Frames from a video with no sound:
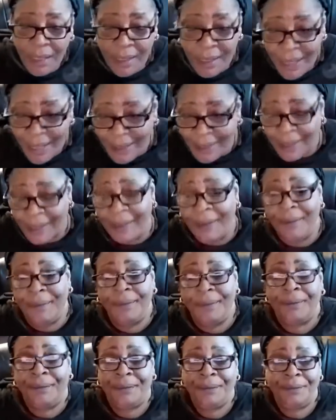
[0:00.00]
Listen
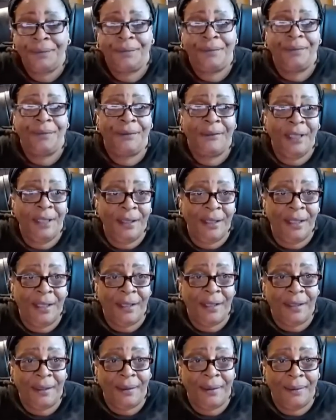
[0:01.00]
to
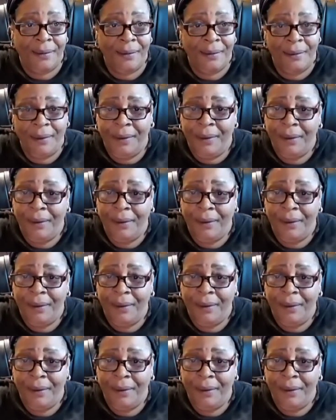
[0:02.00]
this,